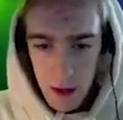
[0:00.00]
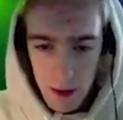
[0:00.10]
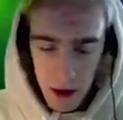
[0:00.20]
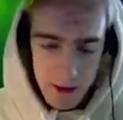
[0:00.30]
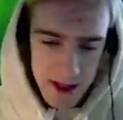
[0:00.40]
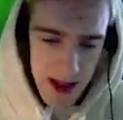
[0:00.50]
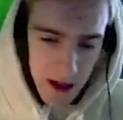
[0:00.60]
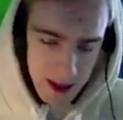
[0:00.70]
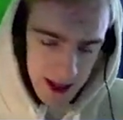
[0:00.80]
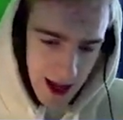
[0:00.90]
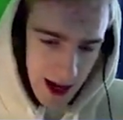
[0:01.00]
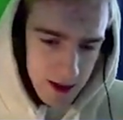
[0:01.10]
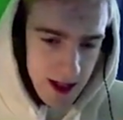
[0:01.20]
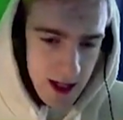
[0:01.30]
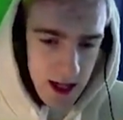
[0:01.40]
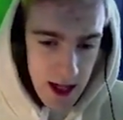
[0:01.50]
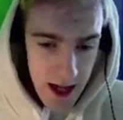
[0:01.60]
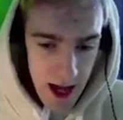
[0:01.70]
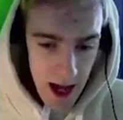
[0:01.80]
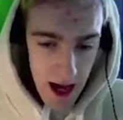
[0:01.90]
bombs, that was loud.
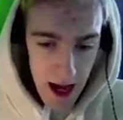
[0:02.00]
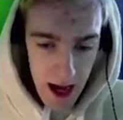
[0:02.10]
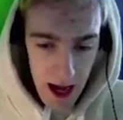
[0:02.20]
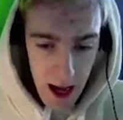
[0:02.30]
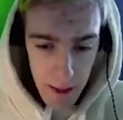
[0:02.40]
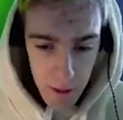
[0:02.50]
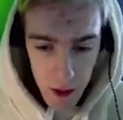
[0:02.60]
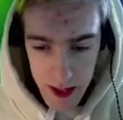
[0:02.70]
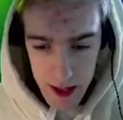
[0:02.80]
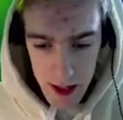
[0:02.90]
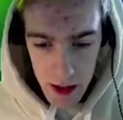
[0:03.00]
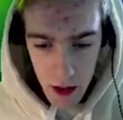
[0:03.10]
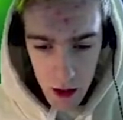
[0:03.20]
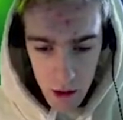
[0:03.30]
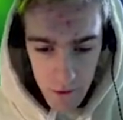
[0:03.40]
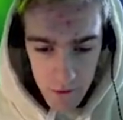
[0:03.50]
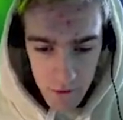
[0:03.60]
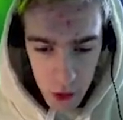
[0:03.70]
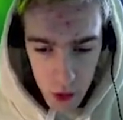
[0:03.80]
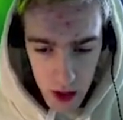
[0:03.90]
Um, we can go
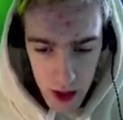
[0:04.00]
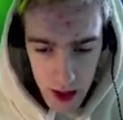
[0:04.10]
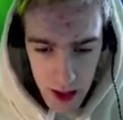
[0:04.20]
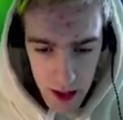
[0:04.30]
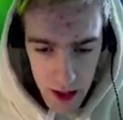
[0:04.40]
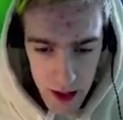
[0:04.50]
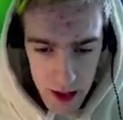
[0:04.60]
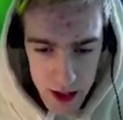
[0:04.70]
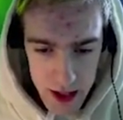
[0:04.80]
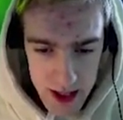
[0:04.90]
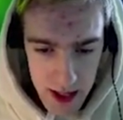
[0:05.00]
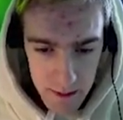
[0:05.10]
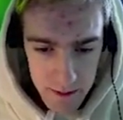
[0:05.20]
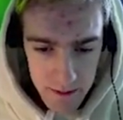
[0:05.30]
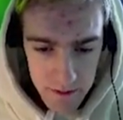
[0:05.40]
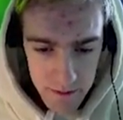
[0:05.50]
for just him.